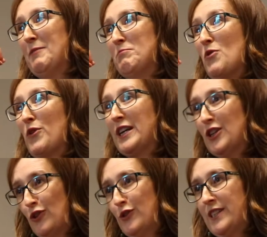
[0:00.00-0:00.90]
more
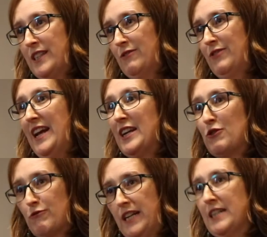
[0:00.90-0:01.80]
inclusive and a
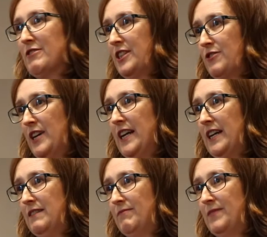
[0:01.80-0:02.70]
greener
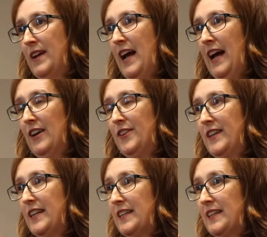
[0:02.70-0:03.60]
Australia. And I
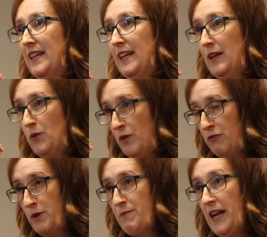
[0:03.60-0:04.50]
think if we